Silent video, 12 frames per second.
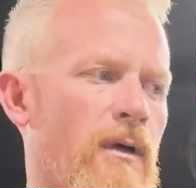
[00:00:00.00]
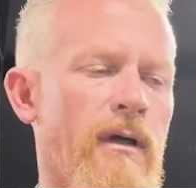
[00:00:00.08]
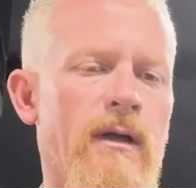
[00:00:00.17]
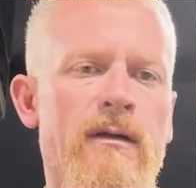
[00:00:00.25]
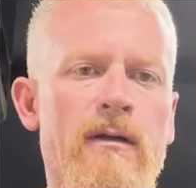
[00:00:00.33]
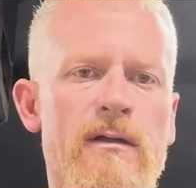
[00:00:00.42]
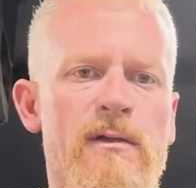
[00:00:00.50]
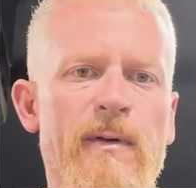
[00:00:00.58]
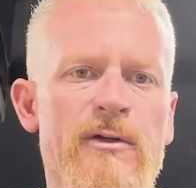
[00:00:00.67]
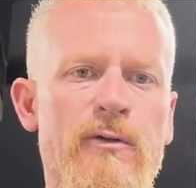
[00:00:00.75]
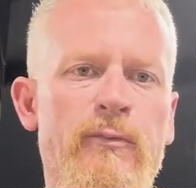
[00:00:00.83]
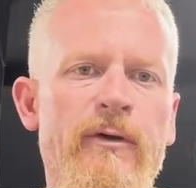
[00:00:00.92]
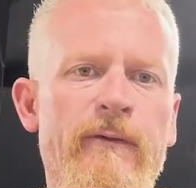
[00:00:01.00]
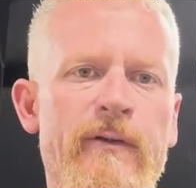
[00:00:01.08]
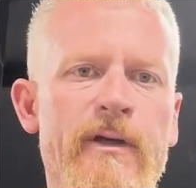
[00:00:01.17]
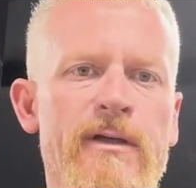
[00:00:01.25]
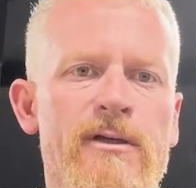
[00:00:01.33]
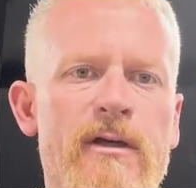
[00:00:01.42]
I got the special
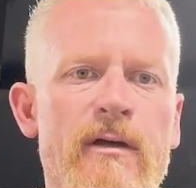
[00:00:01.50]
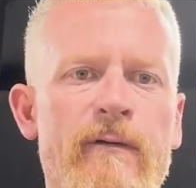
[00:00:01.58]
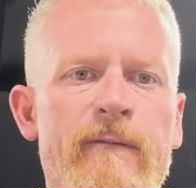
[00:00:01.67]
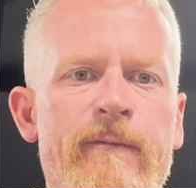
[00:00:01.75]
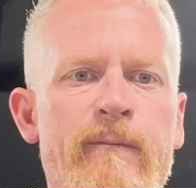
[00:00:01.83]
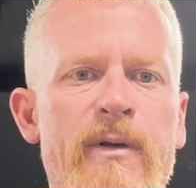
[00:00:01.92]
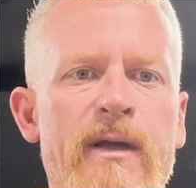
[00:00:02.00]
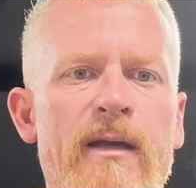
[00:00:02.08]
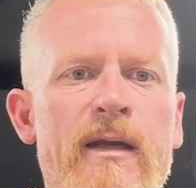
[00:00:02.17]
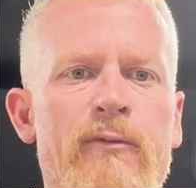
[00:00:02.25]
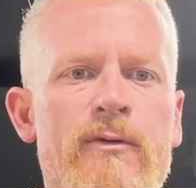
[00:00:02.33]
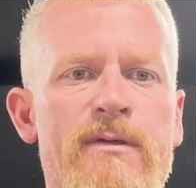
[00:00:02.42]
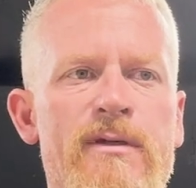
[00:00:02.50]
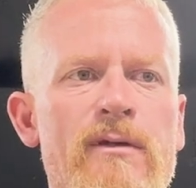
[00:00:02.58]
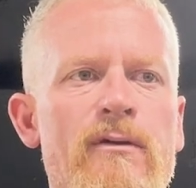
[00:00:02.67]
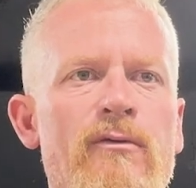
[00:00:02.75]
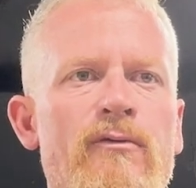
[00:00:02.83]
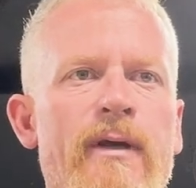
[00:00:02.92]
privilege of being able
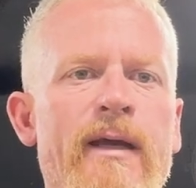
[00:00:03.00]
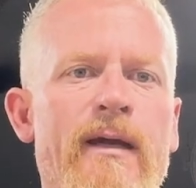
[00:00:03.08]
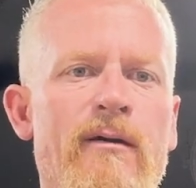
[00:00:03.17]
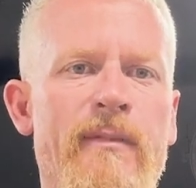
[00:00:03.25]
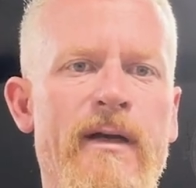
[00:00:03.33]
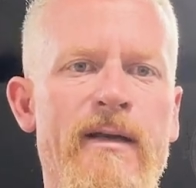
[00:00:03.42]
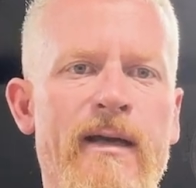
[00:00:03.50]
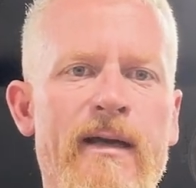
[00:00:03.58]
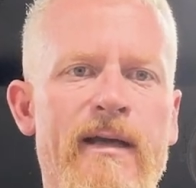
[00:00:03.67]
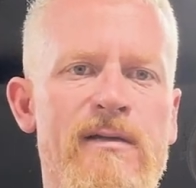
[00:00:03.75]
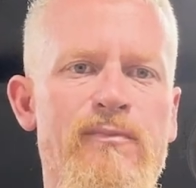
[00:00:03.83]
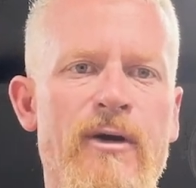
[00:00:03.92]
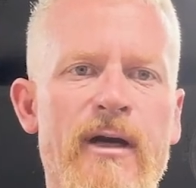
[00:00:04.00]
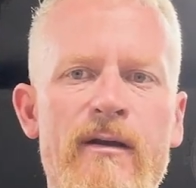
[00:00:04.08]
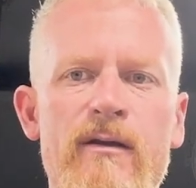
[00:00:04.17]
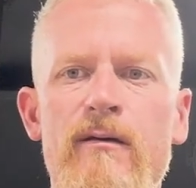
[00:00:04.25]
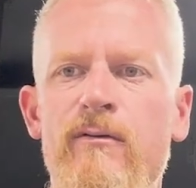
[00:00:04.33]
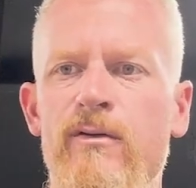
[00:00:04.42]
to rig out my dad's brand
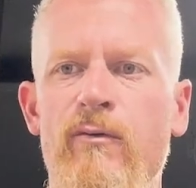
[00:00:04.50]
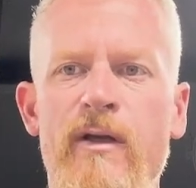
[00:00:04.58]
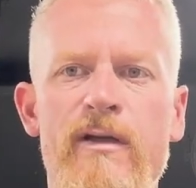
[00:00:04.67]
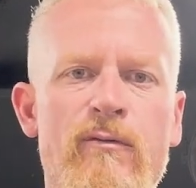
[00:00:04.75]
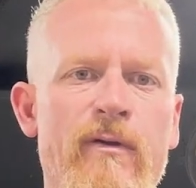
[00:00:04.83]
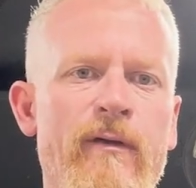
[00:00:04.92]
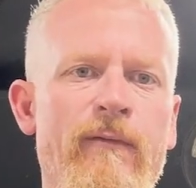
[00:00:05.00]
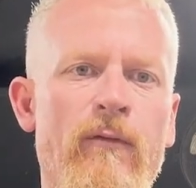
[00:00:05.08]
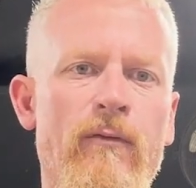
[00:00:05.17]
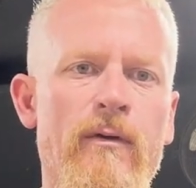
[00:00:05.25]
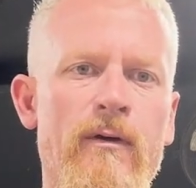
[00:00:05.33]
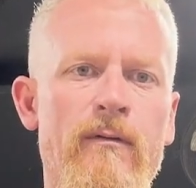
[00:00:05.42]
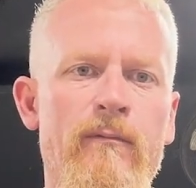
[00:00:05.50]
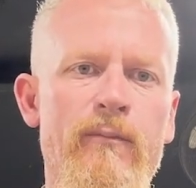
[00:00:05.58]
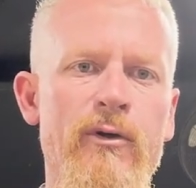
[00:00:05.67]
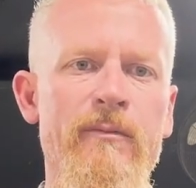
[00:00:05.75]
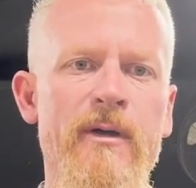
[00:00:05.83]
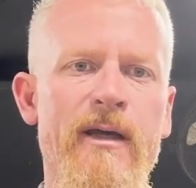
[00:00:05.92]
new 2024
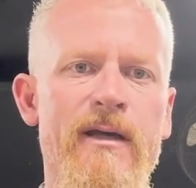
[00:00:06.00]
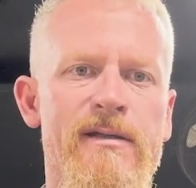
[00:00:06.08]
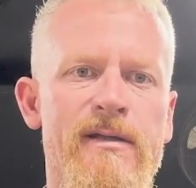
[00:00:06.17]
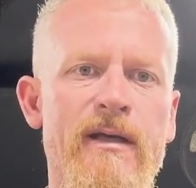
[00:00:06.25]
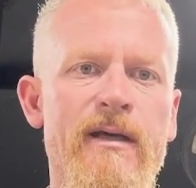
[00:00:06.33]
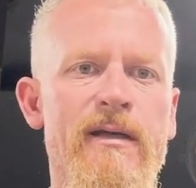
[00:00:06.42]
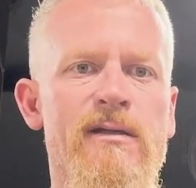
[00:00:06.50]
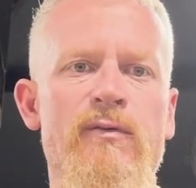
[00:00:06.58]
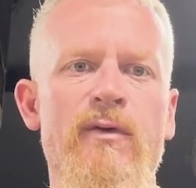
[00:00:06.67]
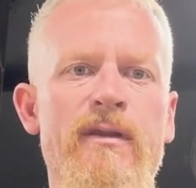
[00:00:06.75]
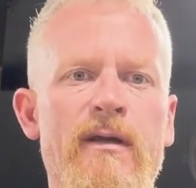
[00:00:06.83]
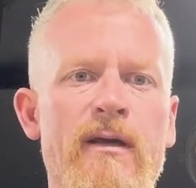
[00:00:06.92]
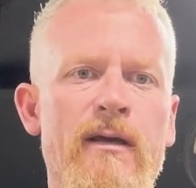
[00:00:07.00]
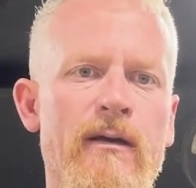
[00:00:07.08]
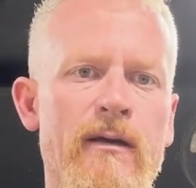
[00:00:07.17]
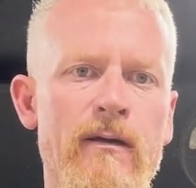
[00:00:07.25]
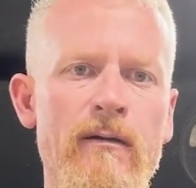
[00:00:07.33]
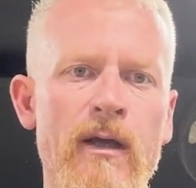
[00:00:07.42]
Puma STS with
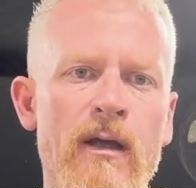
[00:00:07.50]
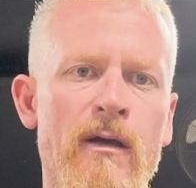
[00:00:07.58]
a